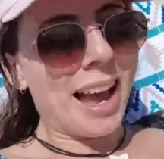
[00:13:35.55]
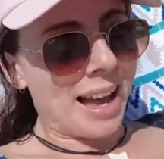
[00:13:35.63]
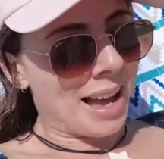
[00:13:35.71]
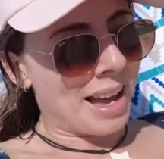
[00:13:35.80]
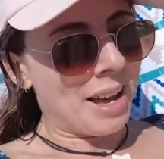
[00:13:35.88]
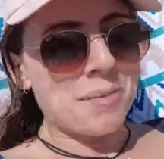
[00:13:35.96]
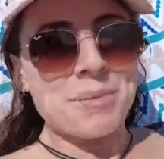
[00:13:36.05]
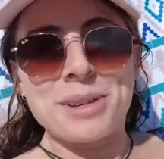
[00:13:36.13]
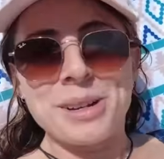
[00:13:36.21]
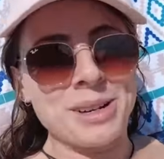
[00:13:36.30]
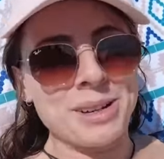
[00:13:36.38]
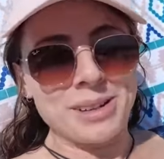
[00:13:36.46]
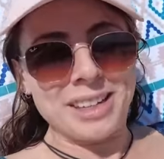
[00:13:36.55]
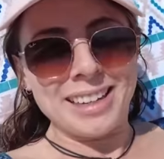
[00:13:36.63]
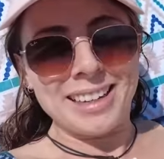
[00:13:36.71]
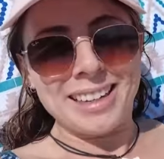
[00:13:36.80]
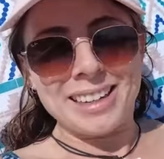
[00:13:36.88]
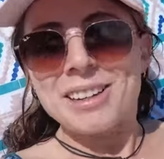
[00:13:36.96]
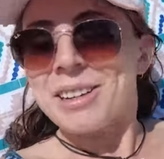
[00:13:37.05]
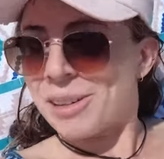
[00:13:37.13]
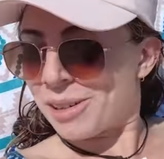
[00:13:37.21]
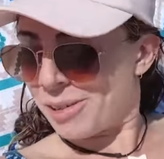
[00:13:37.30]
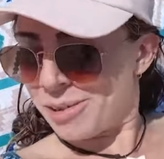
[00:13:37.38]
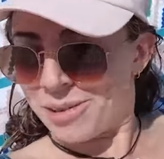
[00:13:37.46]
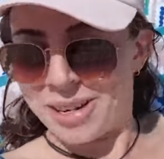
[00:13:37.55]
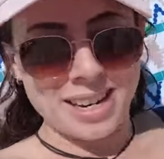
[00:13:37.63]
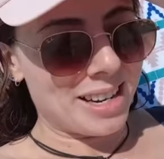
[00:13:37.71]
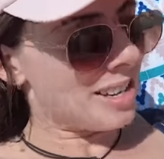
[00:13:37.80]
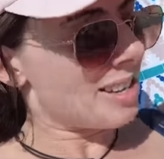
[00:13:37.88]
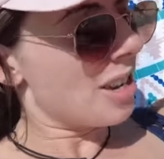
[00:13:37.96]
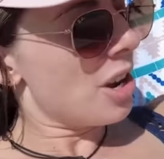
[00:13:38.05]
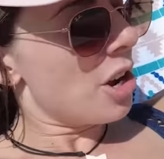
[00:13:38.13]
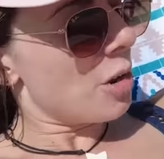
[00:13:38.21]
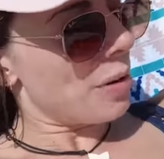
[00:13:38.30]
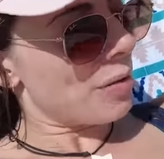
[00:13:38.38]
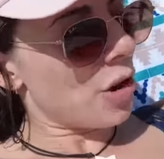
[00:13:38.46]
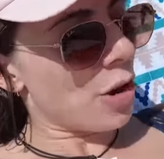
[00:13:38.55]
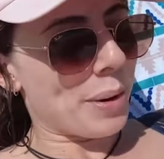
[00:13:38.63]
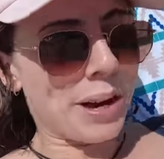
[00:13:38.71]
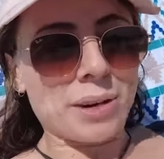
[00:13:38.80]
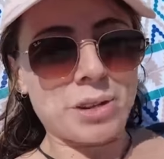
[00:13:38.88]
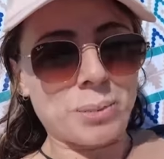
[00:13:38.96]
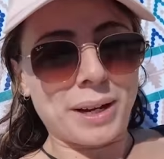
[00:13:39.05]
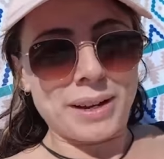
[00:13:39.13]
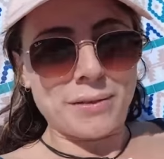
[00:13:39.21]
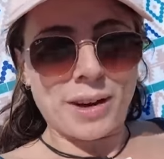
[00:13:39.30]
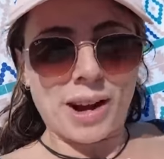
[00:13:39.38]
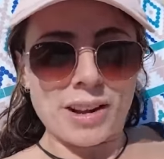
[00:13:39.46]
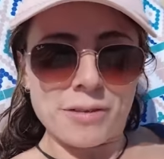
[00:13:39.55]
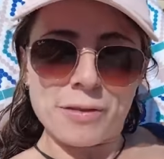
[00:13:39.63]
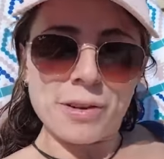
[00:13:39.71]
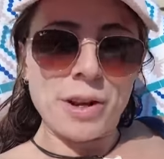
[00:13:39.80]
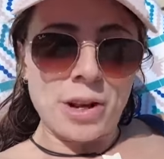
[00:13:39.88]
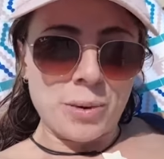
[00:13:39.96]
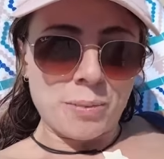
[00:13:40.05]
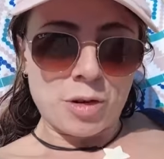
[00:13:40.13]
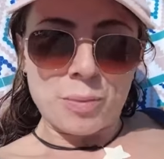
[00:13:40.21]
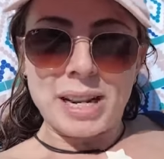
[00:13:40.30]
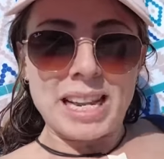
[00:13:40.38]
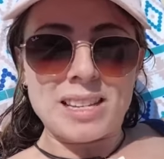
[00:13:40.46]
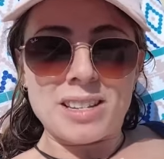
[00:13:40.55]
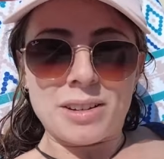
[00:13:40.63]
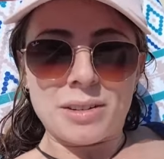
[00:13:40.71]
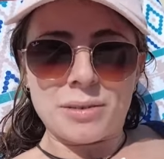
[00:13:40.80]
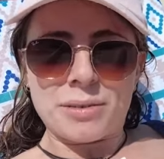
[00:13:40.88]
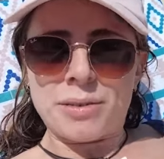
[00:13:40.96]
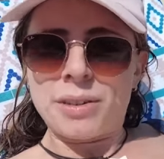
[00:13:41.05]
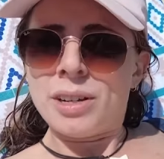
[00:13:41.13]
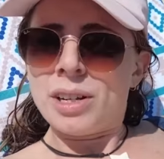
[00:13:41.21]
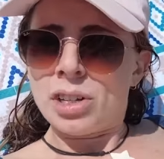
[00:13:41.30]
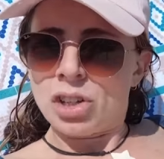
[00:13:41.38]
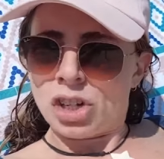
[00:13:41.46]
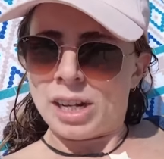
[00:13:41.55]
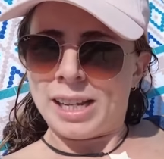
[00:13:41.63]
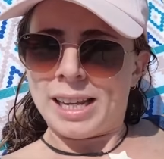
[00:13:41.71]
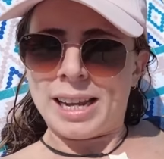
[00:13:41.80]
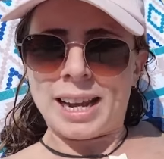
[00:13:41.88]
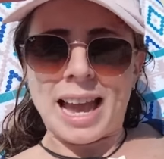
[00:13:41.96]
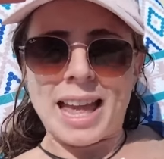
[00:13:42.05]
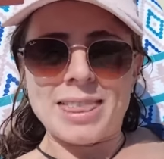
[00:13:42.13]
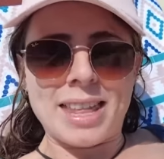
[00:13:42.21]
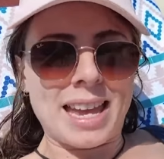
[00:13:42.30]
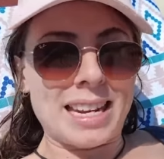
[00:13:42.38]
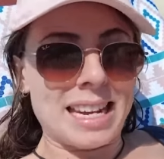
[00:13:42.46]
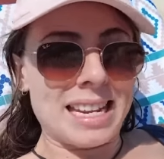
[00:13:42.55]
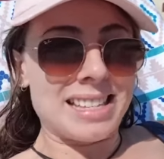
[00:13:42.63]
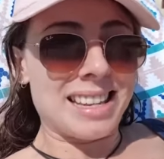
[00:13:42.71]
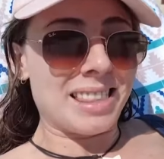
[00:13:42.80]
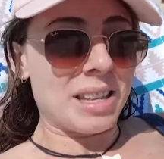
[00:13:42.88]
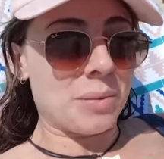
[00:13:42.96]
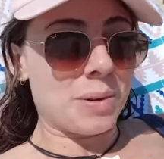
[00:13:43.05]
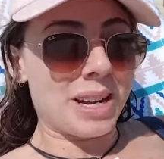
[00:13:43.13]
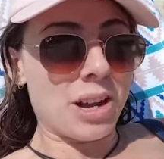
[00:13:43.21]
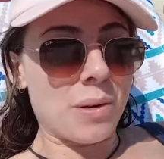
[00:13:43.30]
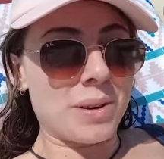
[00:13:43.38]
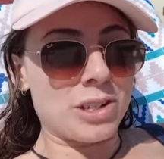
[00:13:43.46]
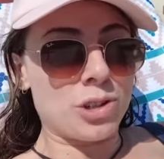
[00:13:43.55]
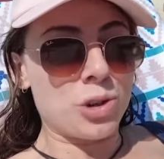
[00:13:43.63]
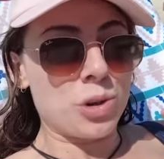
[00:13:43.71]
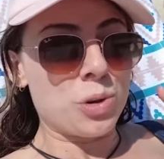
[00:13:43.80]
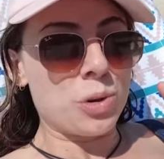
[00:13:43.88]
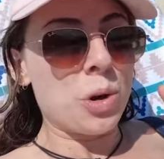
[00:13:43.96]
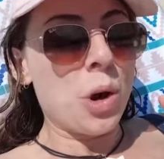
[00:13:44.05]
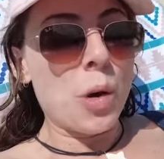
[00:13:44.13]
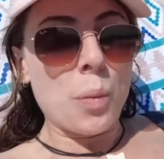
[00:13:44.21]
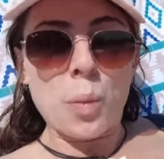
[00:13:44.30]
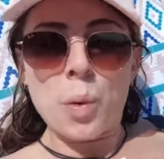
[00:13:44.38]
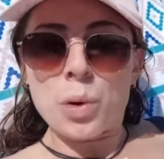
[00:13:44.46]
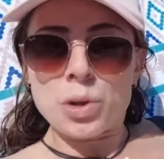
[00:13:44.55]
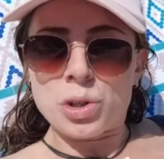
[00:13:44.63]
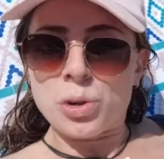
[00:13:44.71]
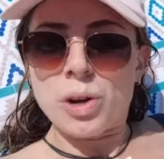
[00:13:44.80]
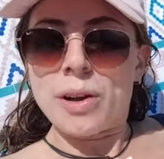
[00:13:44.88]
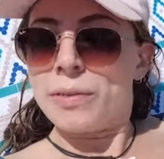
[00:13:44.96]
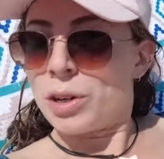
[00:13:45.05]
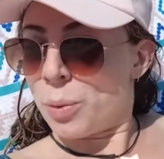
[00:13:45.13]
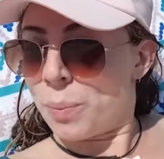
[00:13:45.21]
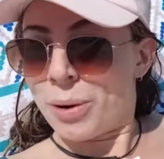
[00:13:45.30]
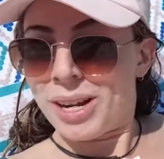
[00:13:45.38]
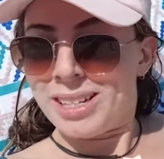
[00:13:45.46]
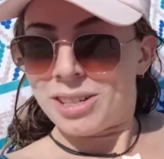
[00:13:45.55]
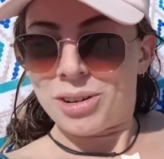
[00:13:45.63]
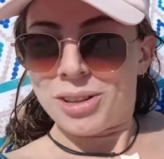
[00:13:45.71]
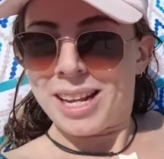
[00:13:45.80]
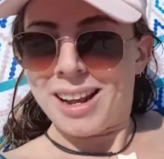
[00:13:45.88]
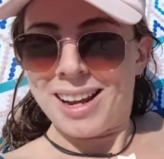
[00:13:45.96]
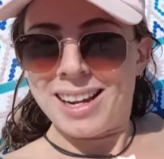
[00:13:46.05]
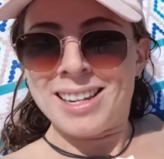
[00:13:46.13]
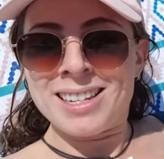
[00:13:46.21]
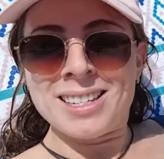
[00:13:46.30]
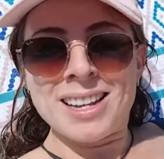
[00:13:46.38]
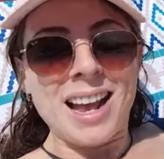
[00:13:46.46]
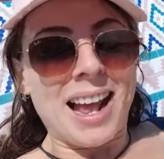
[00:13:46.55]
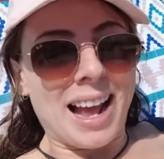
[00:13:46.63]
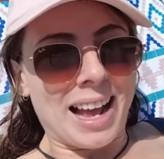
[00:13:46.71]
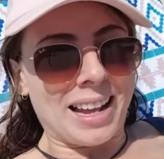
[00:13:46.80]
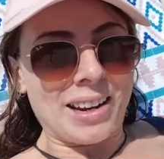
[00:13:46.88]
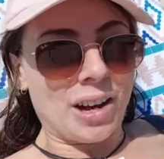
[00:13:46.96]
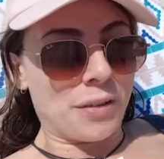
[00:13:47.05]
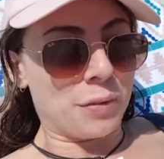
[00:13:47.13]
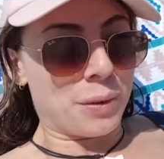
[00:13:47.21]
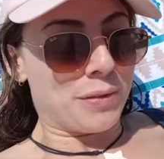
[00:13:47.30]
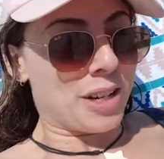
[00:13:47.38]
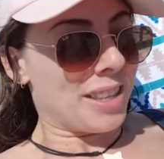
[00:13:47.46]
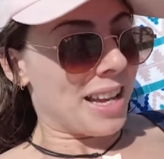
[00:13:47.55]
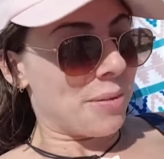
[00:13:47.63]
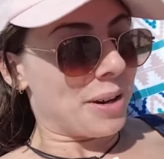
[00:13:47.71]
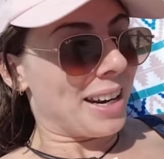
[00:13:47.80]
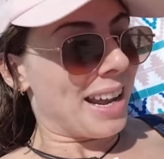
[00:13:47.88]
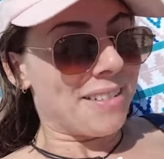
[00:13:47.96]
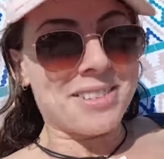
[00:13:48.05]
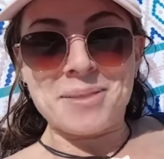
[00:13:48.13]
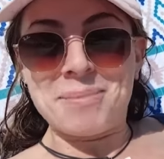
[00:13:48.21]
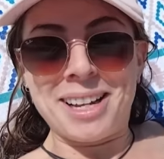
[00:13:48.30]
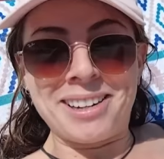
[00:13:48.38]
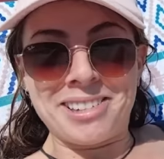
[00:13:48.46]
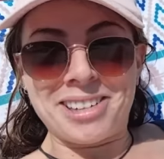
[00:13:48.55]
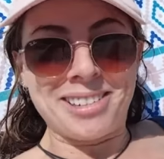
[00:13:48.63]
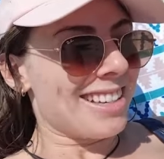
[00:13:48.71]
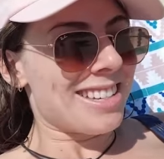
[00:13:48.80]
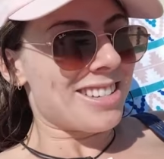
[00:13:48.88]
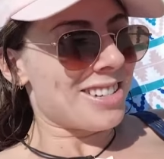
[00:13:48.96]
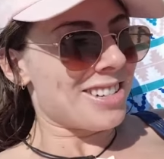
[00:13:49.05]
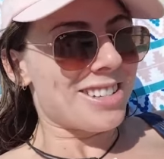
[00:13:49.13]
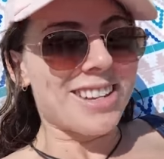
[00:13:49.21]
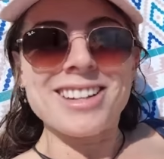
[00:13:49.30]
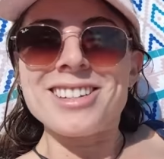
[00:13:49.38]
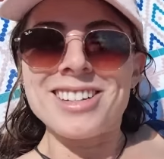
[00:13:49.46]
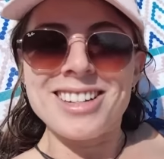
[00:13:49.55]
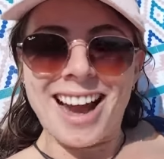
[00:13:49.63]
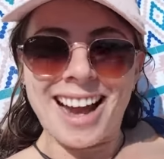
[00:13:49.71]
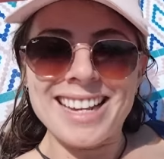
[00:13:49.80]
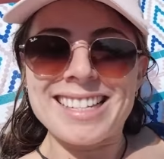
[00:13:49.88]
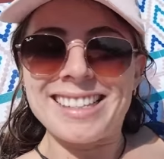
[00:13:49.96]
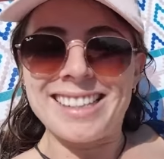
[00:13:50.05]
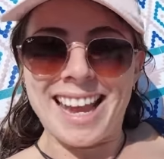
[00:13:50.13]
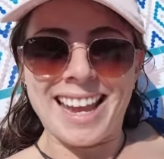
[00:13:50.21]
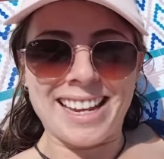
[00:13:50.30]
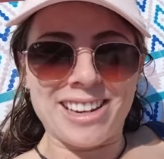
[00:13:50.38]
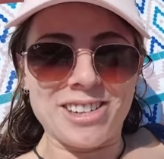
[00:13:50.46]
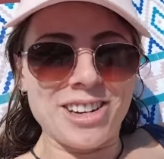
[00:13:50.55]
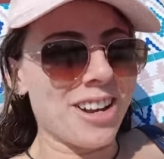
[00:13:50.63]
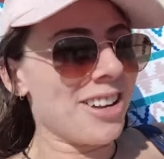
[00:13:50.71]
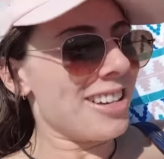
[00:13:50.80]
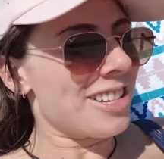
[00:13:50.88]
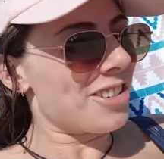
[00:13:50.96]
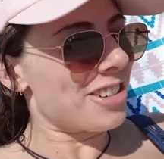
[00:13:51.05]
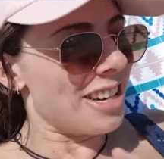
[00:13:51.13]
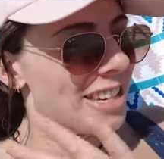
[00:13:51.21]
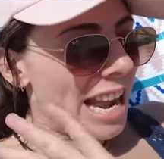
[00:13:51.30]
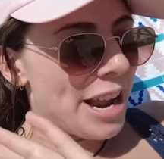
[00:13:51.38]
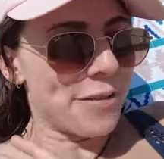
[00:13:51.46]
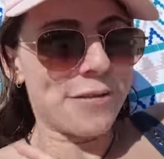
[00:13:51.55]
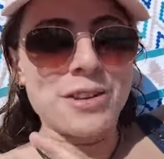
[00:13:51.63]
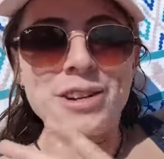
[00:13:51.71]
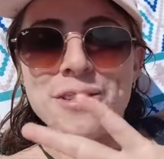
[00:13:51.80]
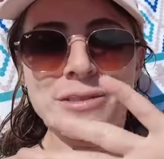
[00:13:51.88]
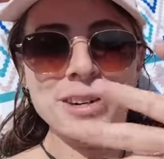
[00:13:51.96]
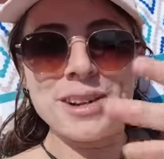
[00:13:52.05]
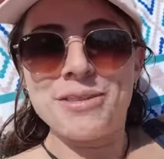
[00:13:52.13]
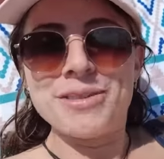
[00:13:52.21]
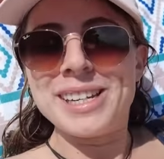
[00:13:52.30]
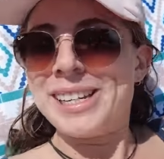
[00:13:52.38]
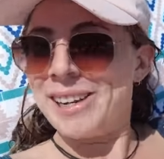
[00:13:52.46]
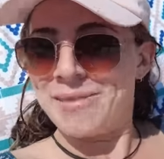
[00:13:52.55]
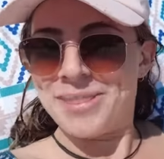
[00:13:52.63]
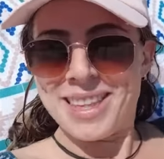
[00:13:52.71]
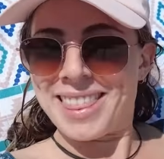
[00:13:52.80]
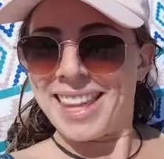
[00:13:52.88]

absolutely glorious. We've got about 25 more minutes of chilling, and then he said that we're going to walk to a viewpoint on the island, and after we've done that we're gonna have some lunch. It's just such a nice day, you know. It's just a day full of lovely, lovely